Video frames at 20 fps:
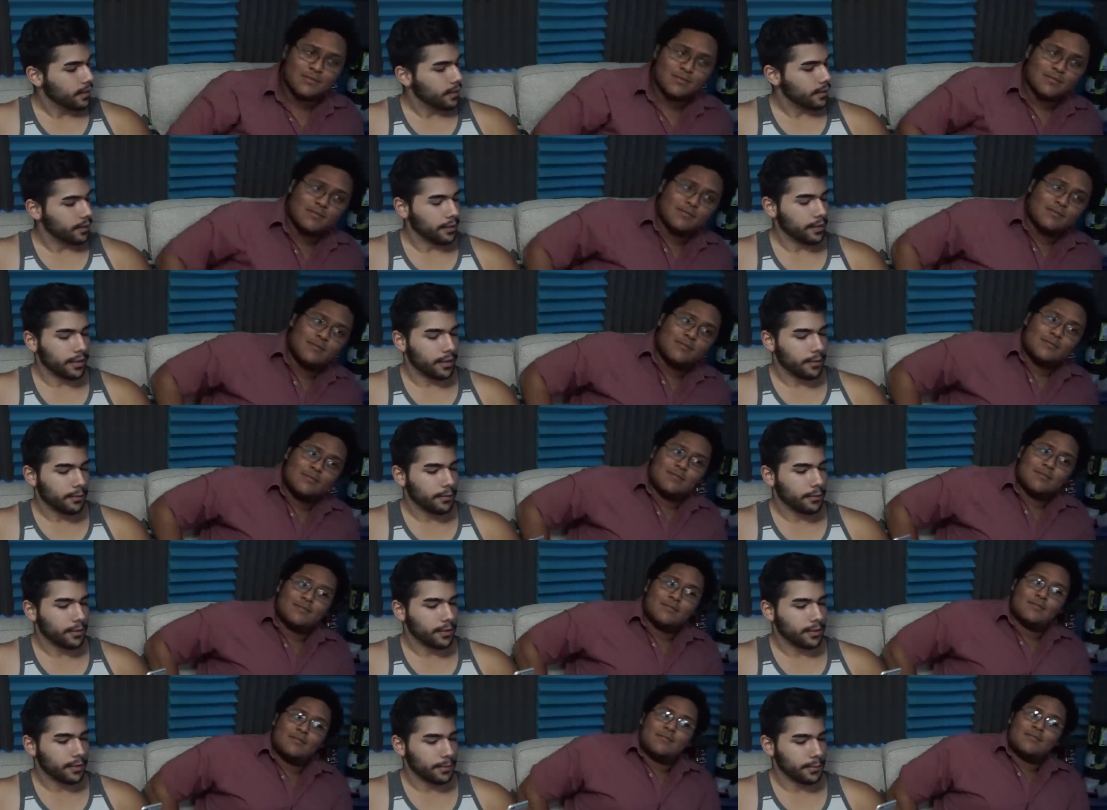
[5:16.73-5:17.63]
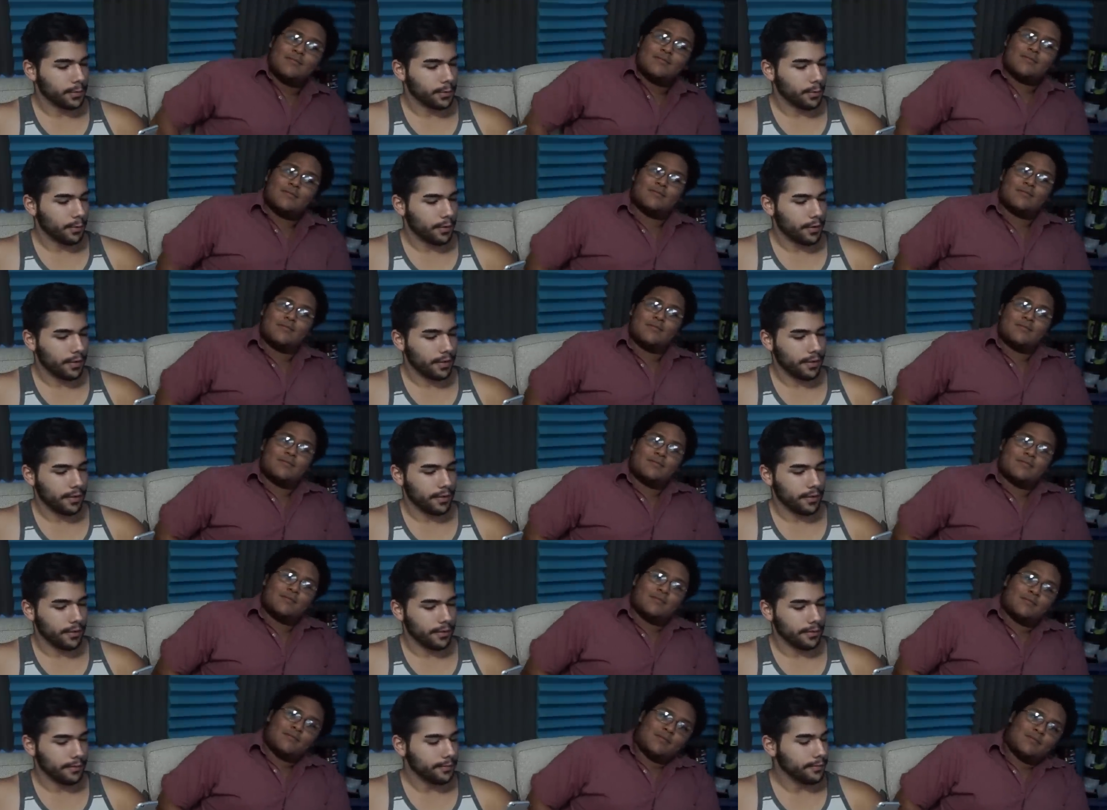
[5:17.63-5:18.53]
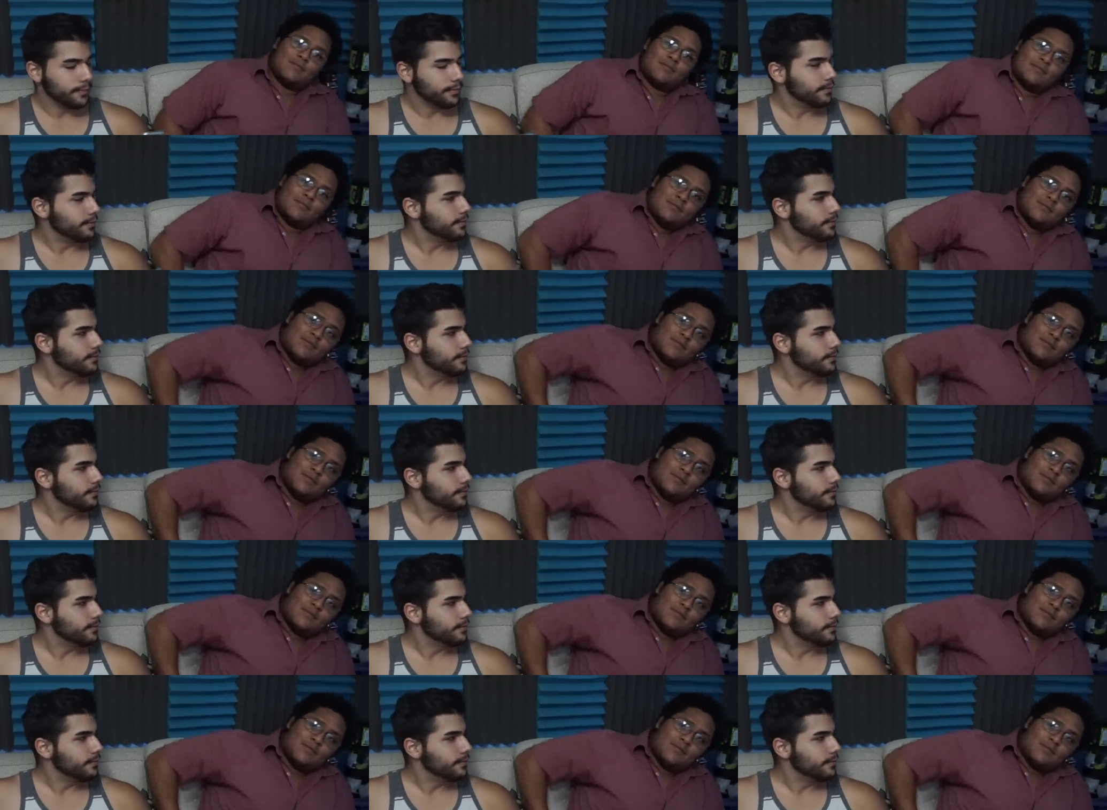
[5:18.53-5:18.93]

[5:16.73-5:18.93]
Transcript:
Speaker 1: They're looking for some Jordan.